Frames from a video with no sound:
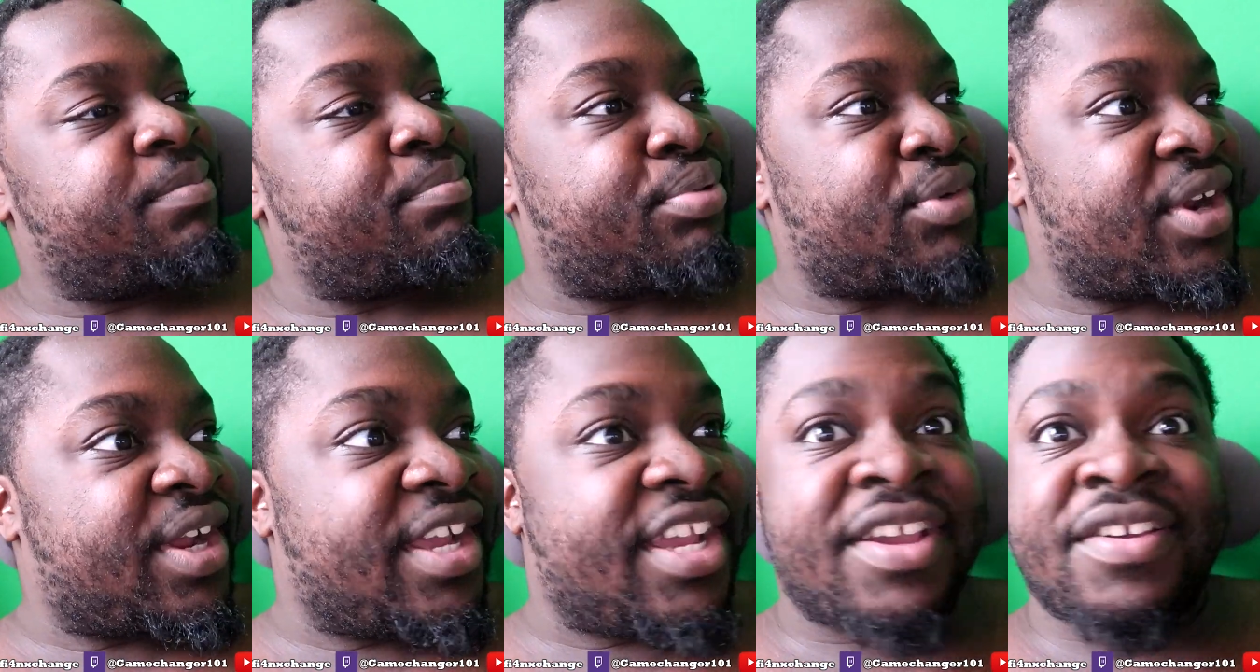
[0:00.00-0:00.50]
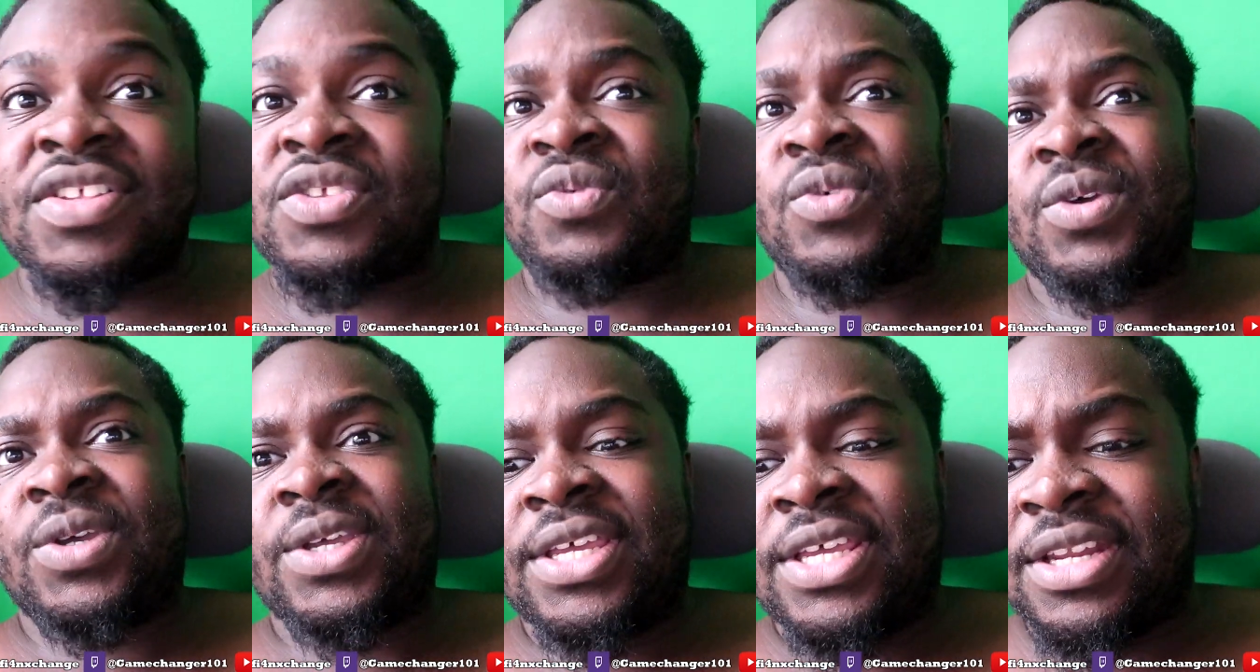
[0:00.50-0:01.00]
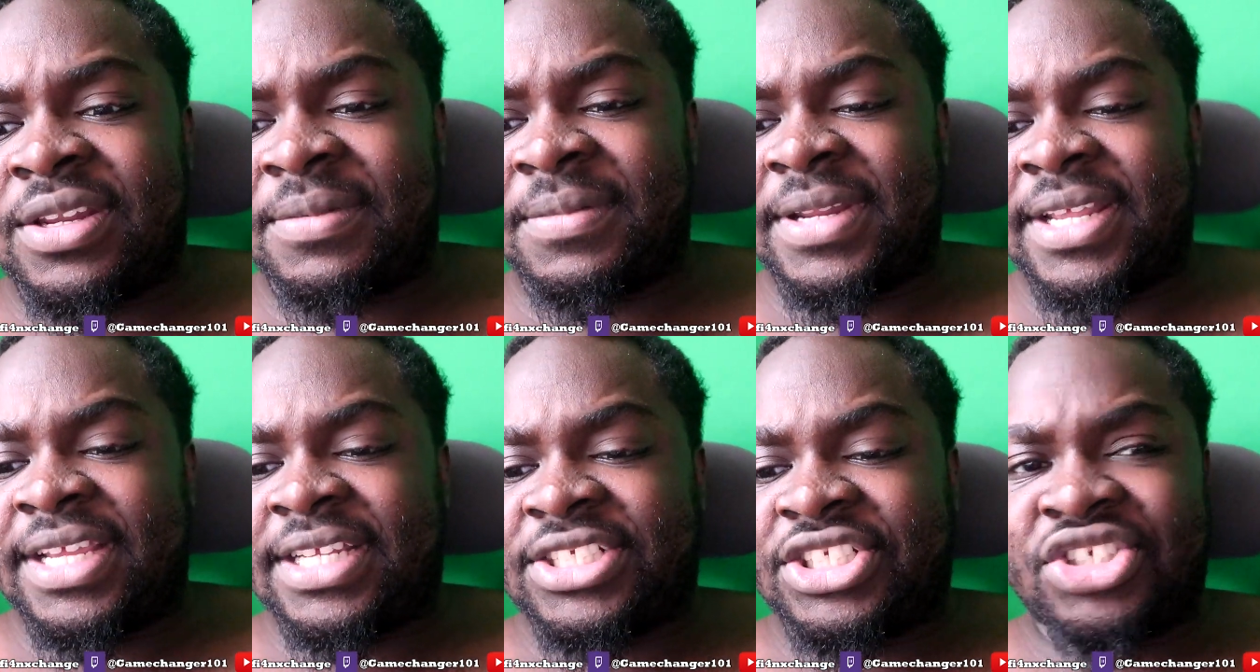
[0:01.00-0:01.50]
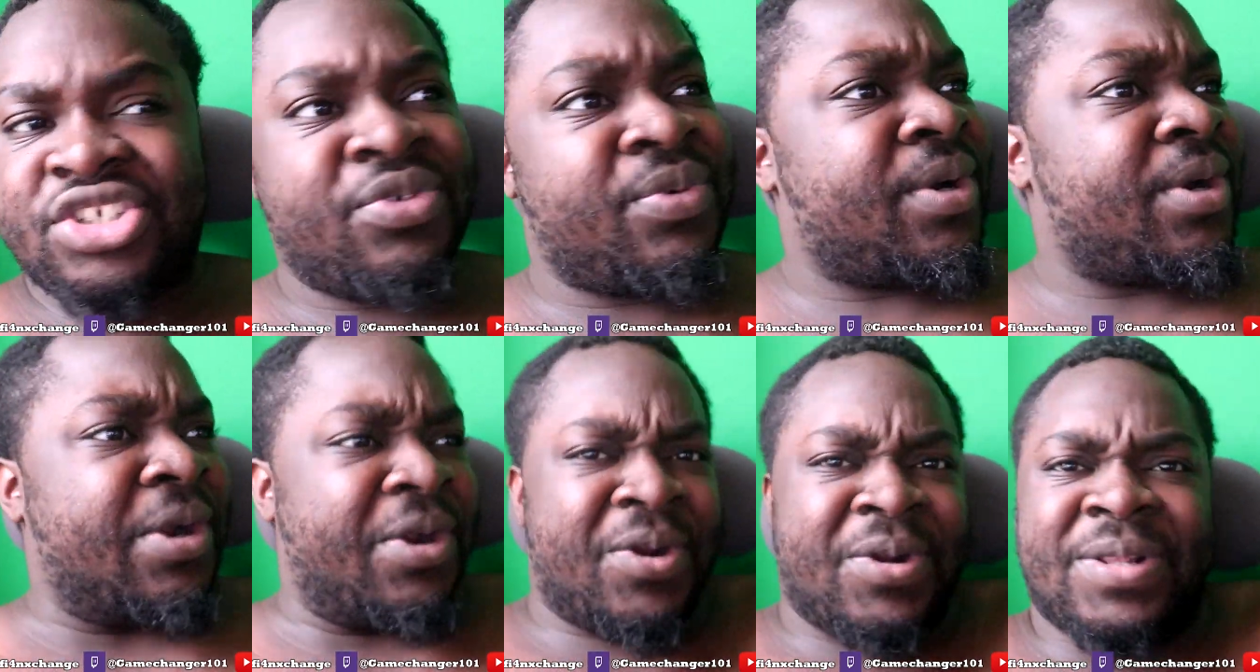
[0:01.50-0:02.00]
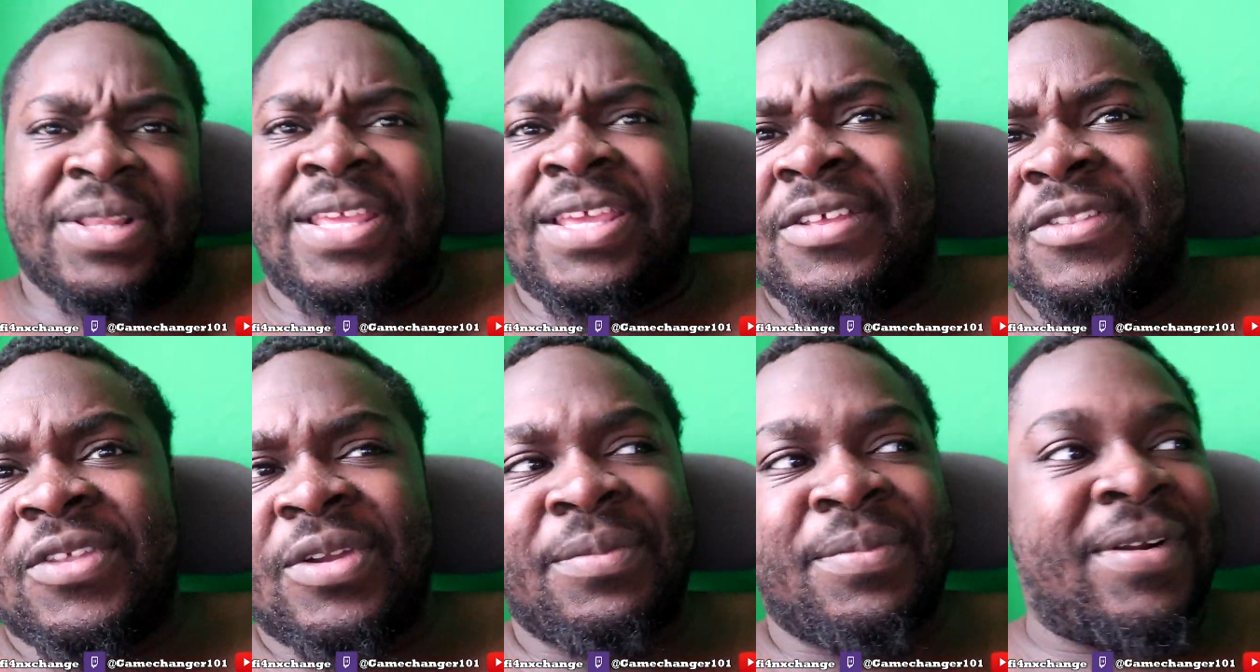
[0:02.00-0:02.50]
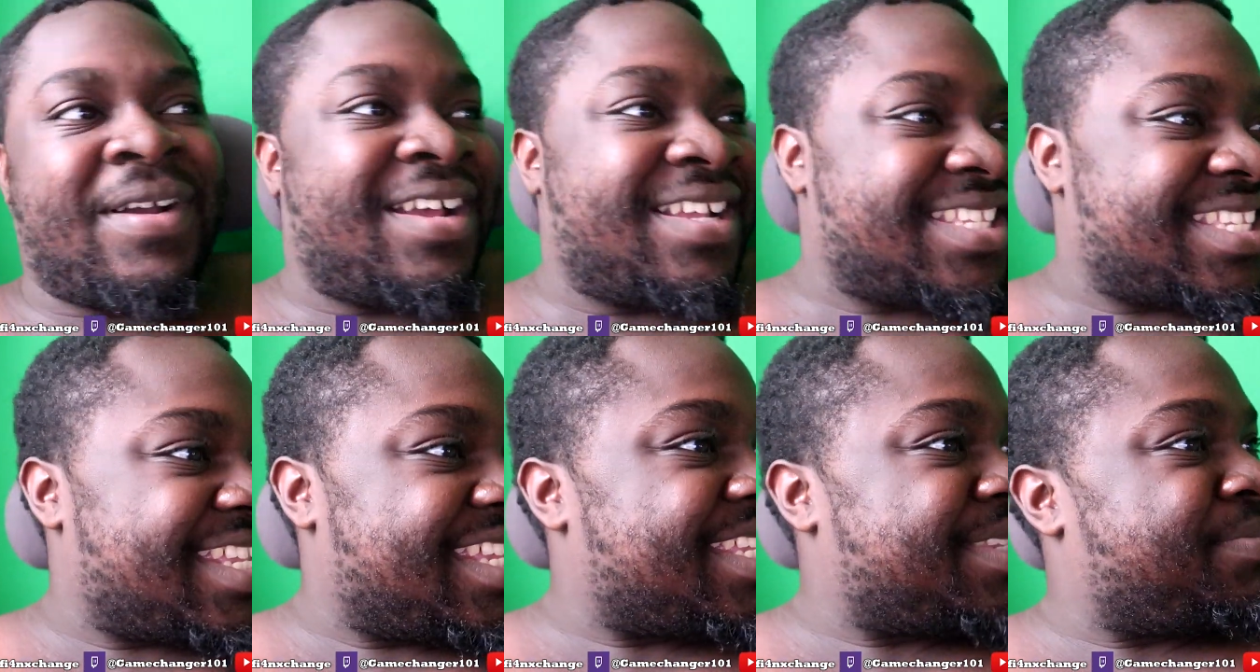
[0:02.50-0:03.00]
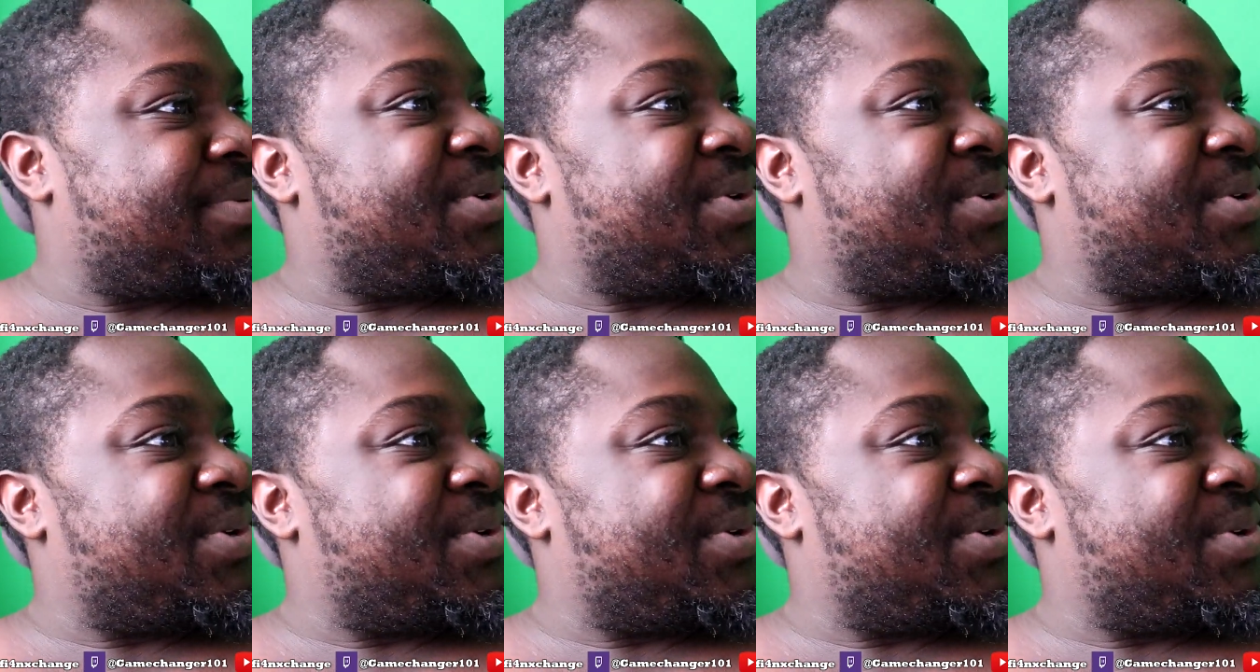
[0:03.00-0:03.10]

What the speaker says: Braves, we'll get them next year. We're early in the process.